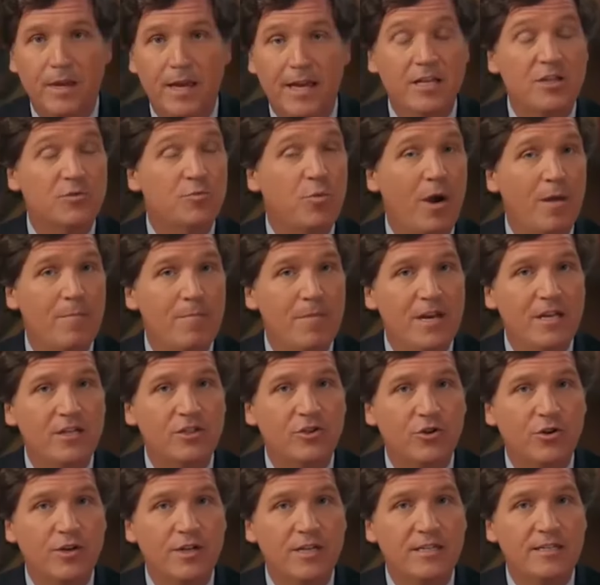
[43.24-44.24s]
And as prime
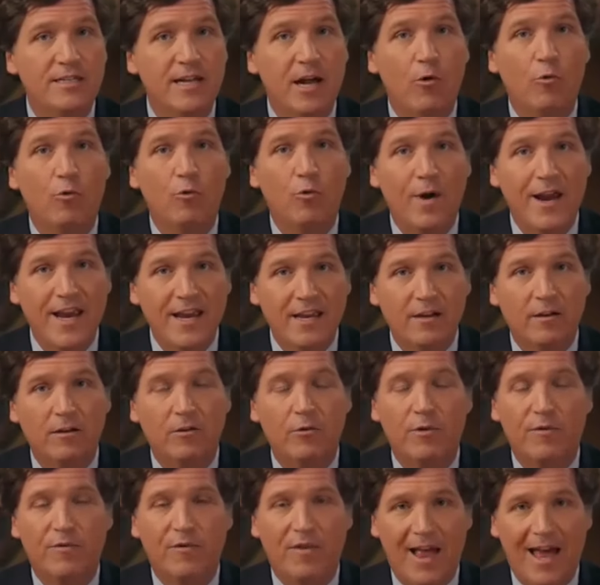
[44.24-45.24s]
minister, he's dealt
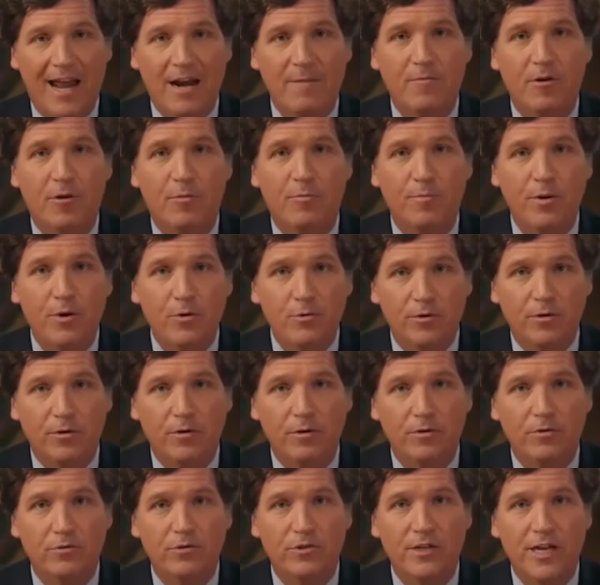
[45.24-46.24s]
regularly with Vladimir
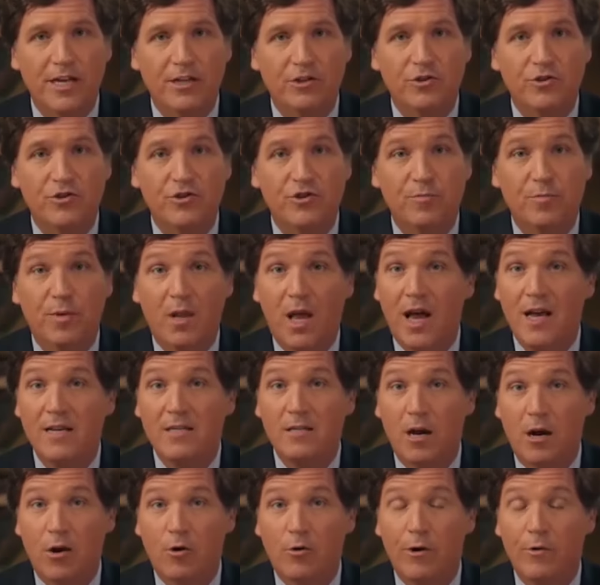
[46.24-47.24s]
Putin, whose nation
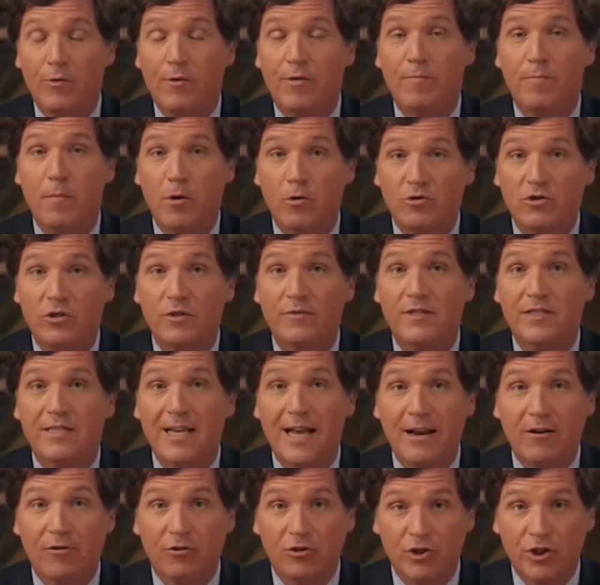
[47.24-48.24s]
supplies Hungary with most of its
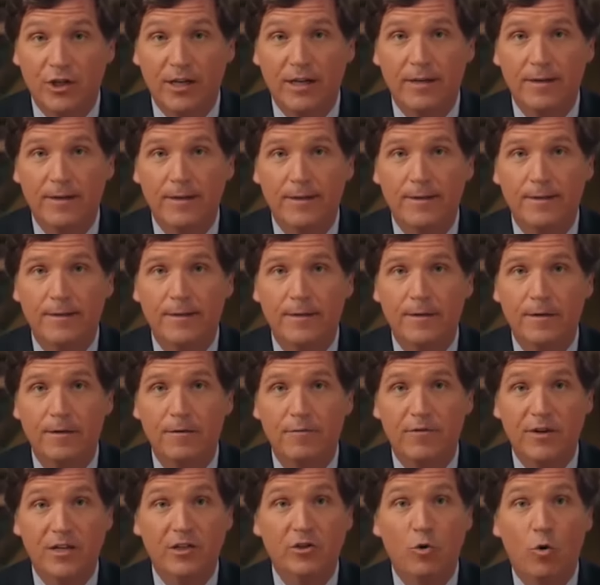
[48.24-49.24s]
energy.
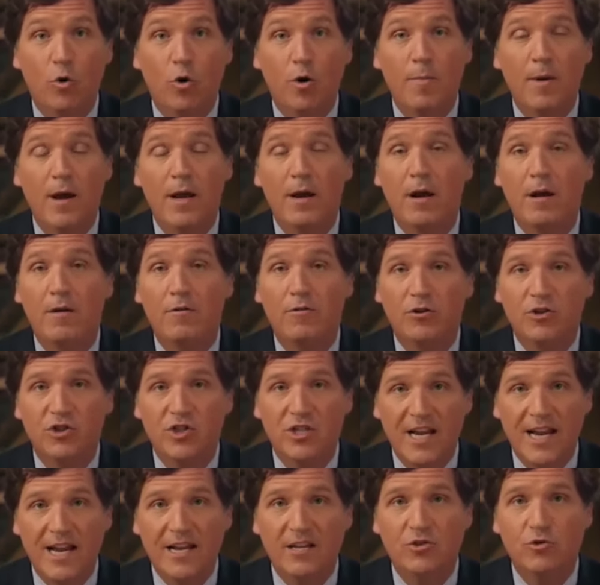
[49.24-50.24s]
Viktor Orban
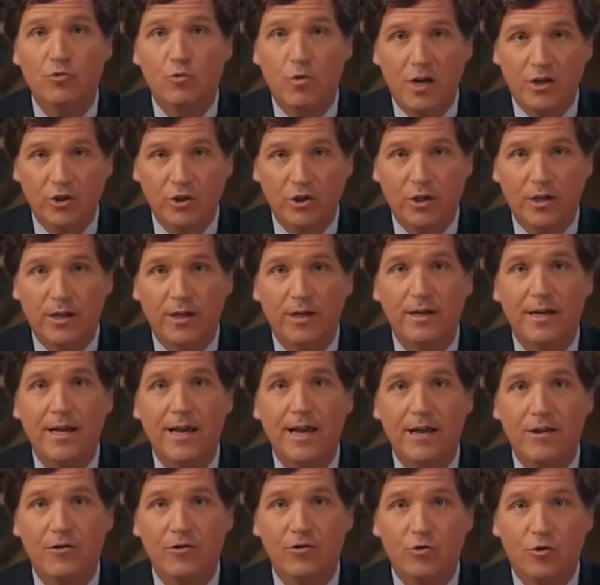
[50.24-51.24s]
understands Russia
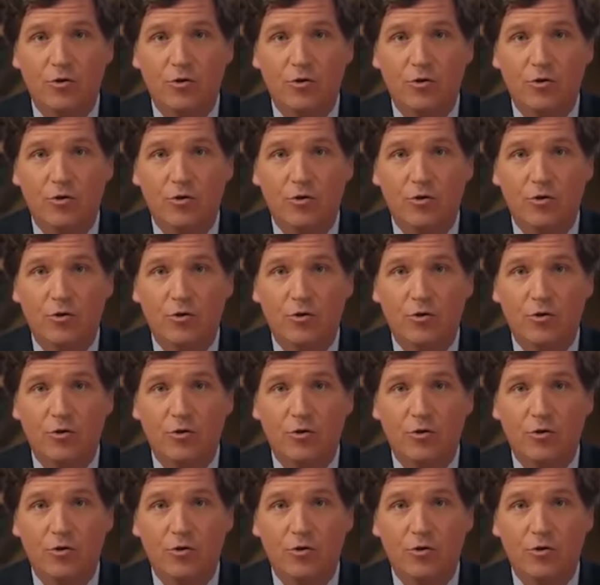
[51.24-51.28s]
and